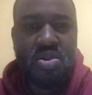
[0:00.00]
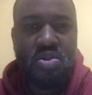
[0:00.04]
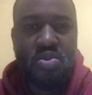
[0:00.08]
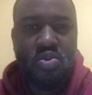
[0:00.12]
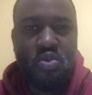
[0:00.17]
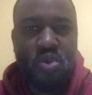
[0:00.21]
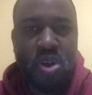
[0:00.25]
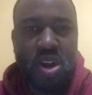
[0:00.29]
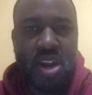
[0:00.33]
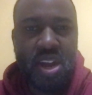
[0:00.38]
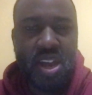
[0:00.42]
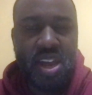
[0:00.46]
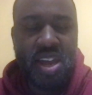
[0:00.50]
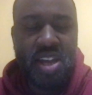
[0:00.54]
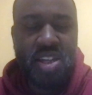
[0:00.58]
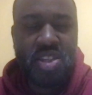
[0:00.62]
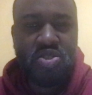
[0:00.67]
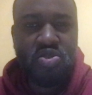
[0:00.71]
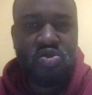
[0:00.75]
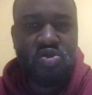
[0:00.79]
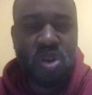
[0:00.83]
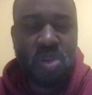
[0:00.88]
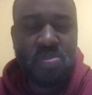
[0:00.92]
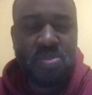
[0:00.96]
With an
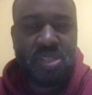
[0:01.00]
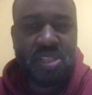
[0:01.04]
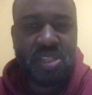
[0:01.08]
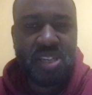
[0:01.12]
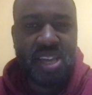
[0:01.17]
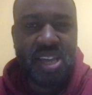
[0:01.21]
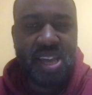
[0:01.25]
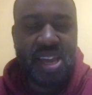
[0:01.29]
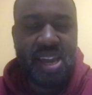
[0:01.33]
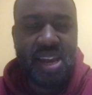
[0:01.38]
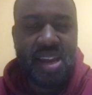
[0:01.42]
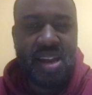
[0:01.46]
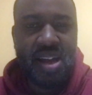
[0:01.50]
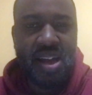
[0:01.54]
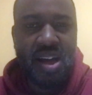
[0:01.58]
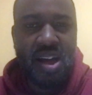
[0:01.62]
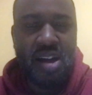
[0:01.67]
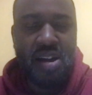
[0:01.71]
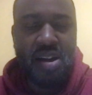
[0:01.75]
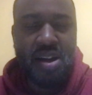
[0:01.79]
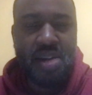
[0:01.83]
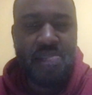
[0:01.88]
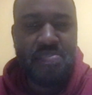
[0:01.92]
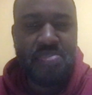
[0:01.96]
interrupt scene,
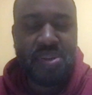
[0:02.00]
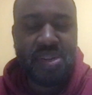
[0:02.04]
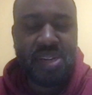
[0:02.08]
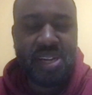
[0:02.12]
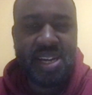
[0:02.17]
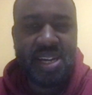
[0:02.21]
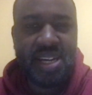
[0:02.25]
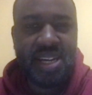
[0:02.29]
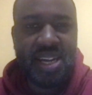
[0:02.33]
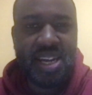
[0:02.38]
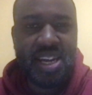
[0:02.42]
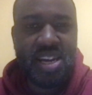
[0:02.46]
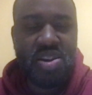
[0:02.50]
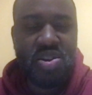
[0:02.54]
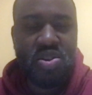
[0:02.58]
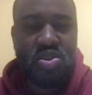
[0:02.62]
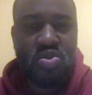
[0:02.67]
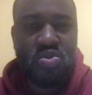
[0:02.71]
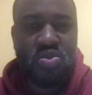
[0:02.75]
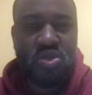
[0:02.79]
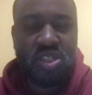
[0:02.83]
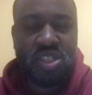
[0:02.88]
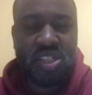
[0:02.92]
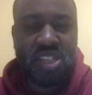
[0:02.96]
a completely
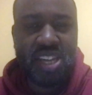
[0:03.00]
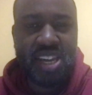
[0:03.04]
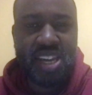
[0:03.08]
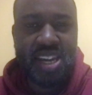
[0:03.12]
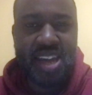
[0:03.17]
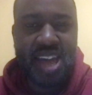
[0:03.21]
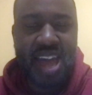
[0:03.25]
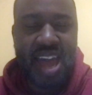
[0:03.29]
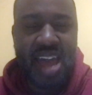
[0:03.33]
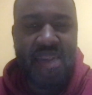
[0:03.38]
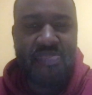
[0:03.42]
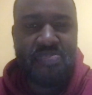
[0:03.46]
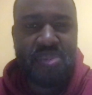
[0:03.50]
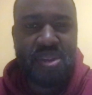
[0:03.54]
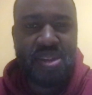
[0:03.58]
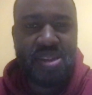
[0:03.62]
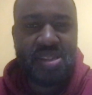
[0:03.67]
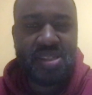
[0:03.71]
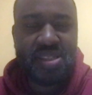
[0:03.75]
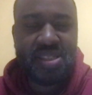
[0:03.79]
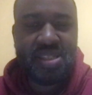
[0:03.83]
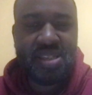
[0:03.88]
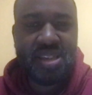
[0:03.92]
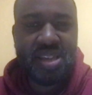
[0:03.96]
new scene
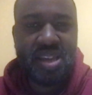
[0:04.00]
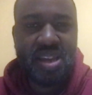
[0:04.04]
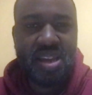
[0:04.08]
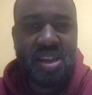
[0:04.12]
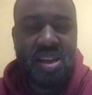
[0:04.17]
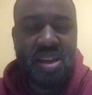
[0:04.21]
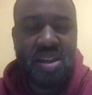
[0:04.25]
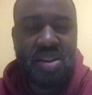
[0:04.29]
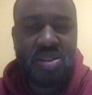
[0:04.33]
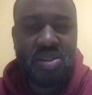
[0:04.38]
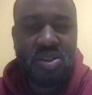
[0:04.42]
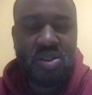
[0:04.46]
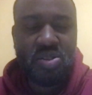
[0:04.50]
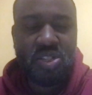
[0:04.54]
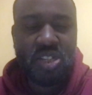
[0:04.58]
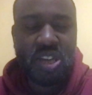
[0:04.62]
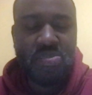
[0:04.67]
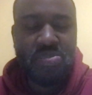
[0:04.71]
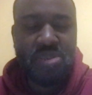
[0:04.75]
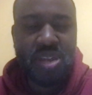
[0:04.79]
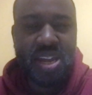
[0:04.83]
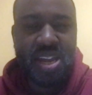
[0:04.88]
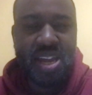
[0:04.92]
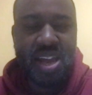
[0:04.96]
happens. So
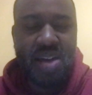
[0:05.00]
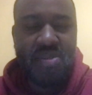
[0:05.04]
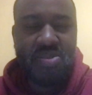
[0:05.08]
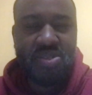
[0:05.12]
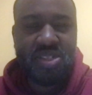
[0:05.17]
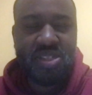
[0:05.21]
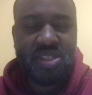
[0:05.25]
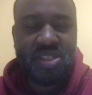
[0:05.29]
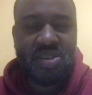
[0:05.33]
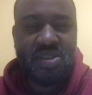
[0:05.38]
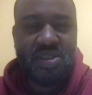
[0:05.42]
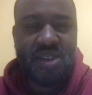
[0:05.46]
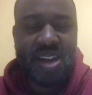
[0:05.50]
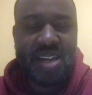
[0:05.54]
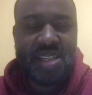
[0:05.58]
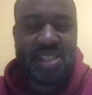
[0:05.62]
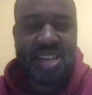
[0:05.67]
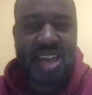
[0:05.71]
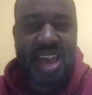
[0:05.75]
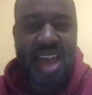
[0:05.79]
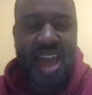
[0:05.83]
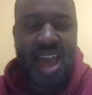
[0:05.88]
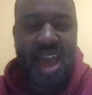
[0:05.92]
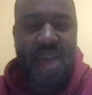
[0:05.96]
something else is going
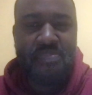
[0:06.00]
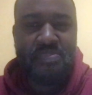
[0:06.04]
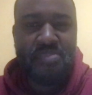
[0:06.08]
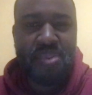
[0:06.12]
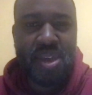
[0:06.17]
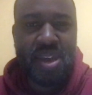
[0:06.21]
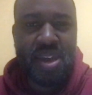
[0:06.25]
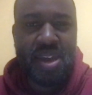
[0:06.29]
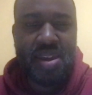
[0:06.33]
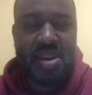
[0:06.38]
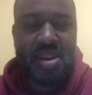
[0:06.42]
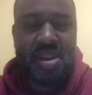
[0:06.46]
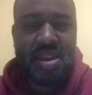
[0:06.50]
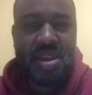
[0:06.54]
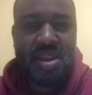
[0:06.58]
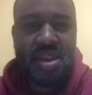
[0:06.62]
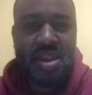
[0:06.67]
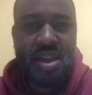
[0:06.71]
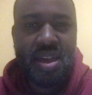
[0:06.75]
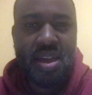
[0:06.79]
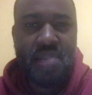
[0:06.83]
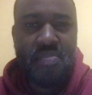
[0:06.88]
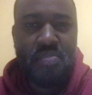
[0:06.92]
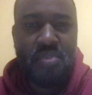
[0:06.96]
to happen
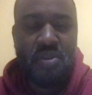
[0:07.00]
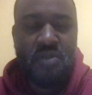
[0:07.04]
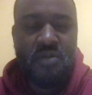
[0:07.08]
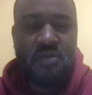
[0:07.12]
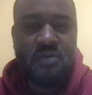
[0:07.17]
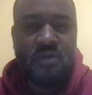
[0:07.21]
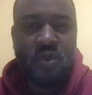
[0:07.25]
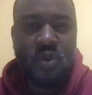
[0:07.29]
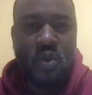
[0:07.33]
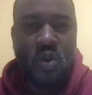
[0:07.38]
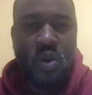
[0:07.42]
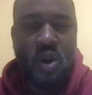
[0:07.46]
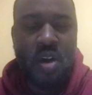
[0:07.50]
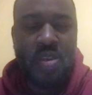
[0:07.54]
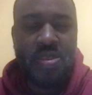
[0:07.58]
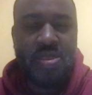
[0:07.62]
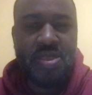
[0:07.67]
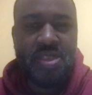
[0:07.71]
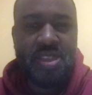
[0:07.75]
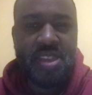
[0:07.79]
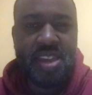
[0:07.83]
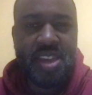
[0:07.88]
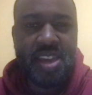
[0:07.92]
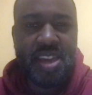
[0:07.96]
before
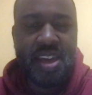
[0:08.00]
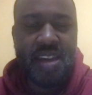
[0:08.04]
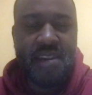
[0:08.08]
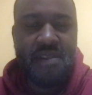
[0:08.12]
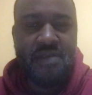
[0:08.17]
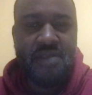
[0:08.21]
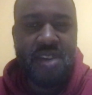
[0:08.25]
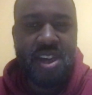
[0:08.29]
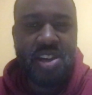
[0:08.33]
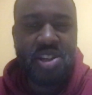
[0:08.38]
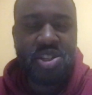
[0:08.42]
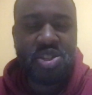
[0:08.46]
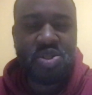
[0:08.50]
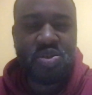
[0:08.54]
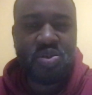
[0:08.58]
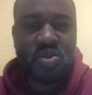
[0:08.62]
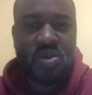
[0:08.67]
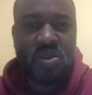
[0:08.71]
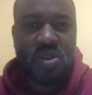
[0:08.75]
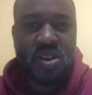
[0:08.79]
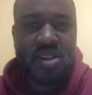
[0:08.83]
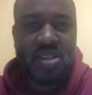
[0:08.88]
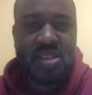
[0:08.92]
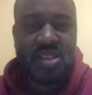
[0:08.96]
the
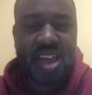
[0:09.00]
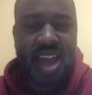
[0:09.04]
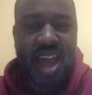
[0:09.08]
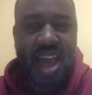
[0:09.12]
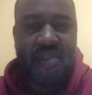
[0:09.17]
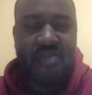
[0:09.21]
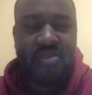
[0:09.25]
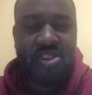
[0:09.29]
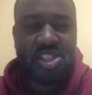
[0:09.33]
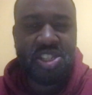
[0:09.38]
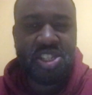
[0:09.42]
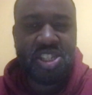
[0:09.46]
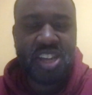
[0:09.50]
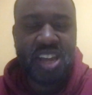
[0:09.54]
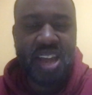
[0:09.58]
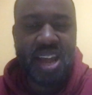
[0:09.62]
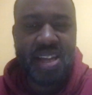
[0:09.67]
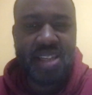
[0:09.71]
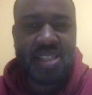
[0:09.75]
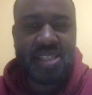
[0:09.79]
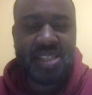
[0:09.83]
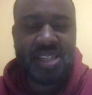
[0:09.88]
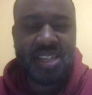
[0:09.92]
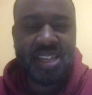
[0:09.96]
adventurers have a
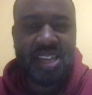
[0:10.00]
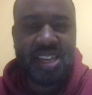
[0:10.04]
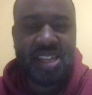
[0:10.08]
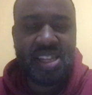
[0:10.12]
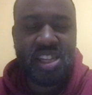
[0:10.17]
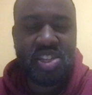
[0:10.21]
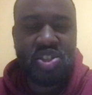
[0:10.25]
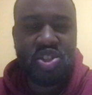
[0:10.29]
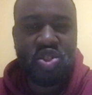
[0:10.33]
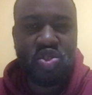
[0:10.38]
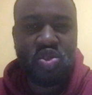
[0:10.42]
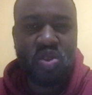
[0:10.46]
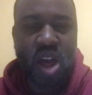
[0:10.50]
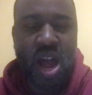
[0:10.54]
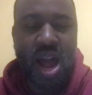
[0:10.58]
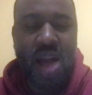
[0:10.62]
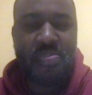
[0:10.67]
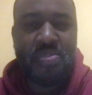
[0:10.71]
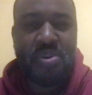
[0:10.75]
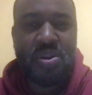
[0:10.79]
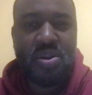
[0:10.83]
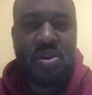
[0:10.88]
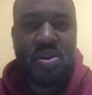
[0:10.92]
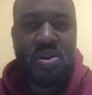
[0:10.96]
chance to get the
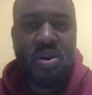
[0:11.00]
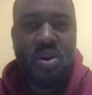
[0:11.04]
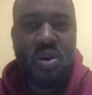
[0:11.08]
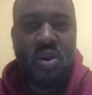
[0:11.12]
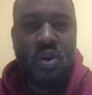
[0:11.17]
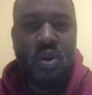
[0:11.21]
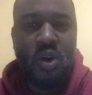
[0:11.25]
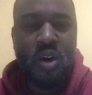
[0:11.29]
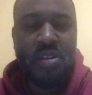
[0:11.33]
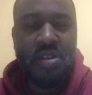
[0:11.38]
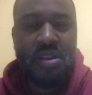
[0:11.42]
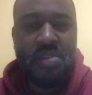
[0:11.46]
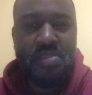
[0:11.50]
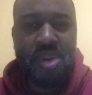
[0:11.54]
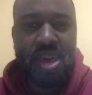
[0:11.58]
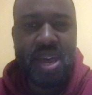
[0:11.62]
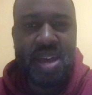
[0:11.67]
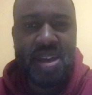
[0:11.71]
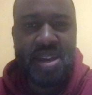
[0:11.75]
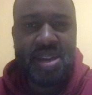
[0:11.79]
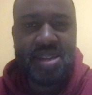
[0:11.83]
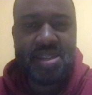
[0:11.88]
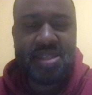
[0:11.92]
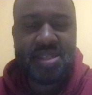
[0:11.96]
drop on the
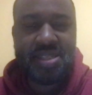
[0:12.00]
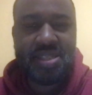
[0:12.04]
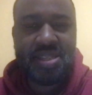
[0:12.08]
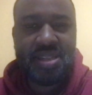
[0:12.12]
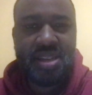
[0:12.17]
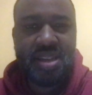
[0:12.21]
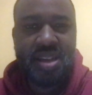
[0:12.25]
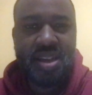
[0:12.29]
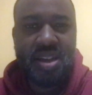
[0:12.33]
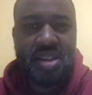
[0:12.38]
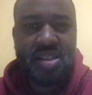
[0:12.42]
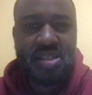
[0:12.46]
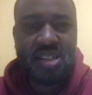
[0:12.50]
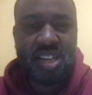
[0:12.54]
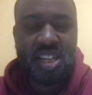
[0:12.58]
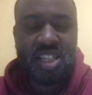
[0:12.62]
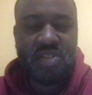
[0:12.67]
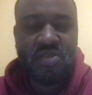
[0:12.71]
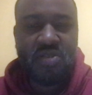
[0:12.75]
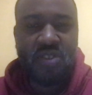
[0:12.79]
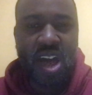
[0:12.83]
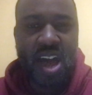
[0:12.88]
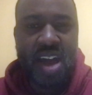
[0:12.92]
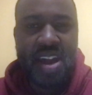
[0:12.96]
bandits. So let's
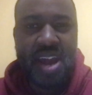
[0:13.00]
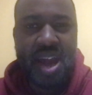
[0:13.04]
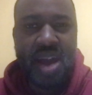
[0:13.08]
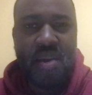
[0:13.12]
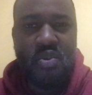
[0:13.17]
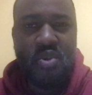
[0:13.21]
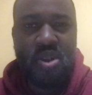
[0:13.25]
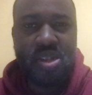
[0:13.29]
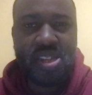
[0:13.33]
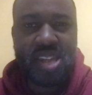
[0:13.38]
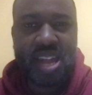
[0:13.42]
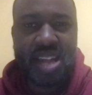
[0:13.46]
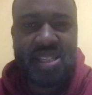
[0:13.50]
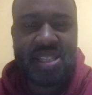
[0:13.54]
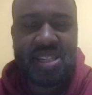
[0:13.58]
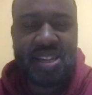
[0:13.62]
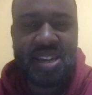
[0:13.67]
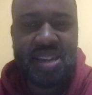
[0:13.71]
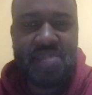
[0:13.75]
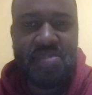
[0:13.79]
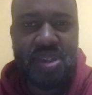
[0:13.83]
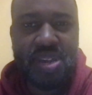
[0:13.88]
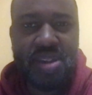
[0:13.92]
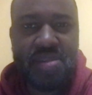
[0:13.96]
find out what that's
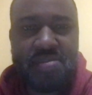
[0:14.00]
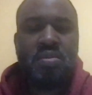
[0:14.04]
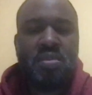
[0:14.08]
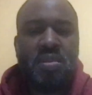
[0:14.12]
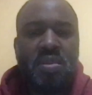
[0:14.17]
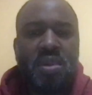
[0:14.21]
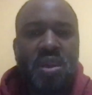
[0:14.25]
going to be.